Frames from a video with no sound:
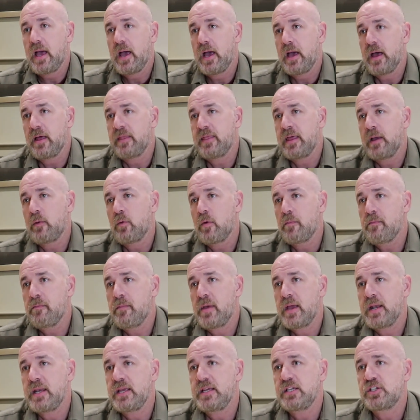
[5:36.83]
There were
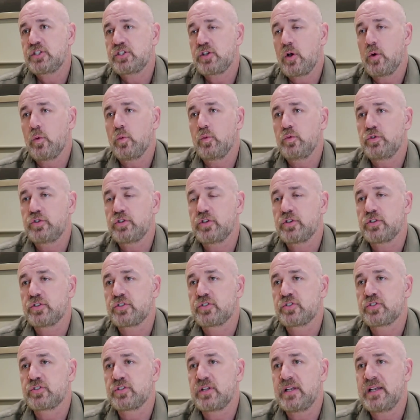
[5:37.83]
many
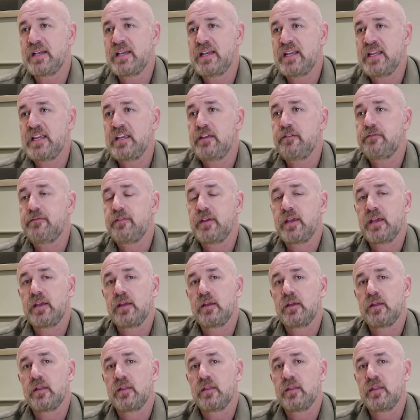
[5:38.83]
soldiers
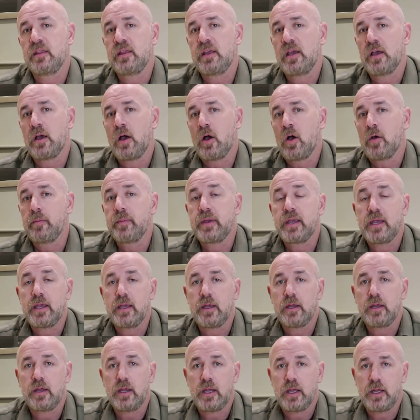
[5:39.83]
leaving the
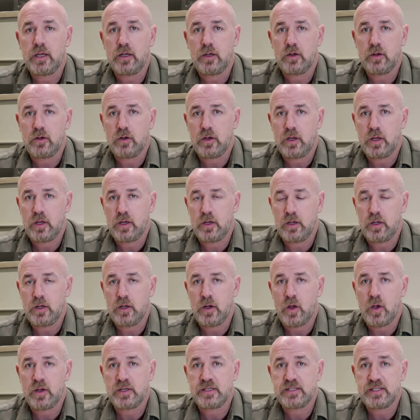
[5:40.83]
army in
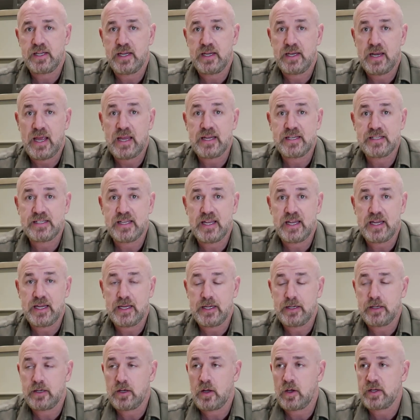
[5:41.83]

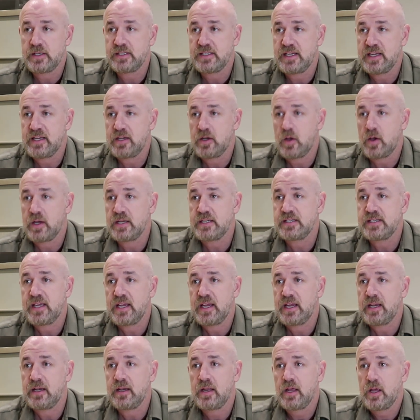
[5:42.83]
1918,
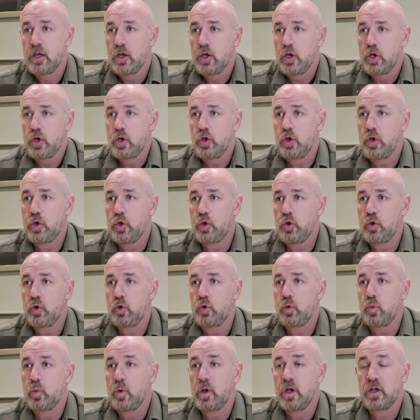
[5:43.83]
1919,
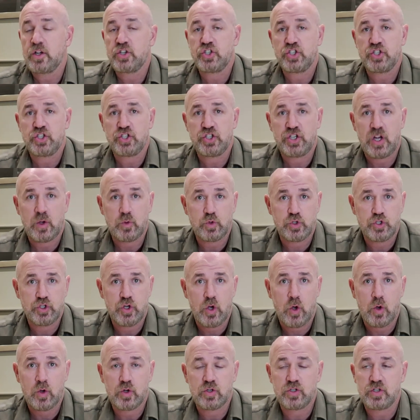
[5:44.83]
who were
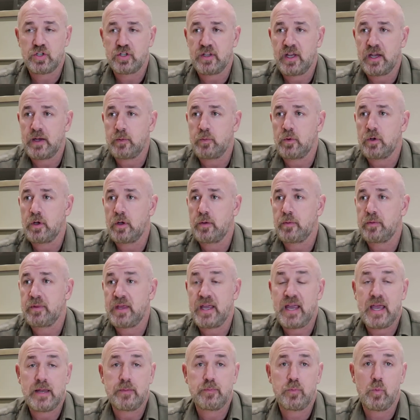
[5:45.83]
shell-shocked. They
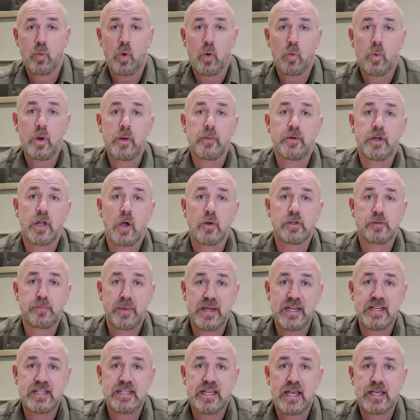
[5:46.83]
had what we would know as
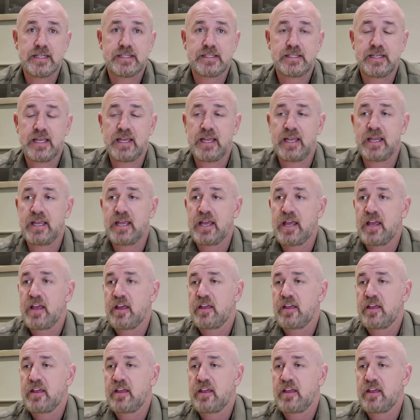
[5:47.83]
PTSD.